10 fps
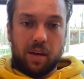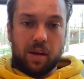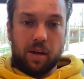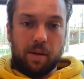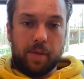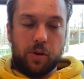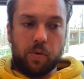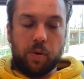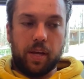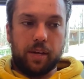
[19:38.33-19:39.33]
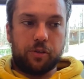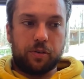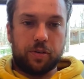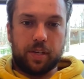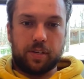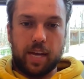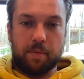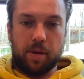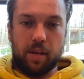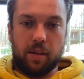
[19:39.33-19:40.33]
um, they do a really interesting
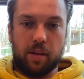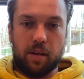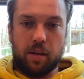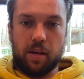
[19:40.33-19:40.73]
segment in the